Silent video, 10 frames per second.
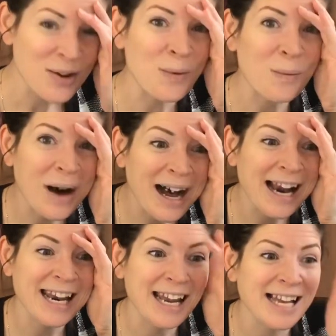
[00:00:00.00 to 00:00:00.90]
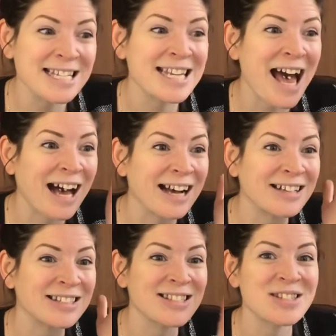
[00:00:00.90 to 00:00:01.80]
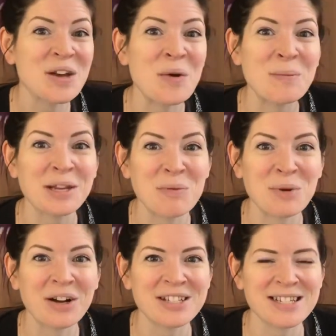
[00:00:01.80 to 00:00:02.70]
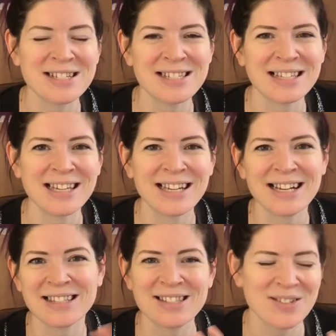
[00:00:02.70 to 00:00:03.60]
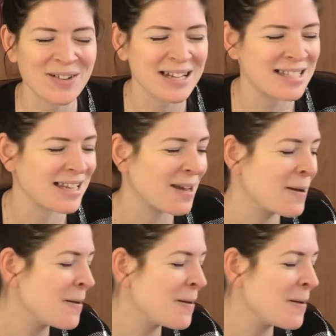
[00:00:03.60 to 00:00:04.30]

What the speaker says: why did I tackle so many projects in a year? That's crazy.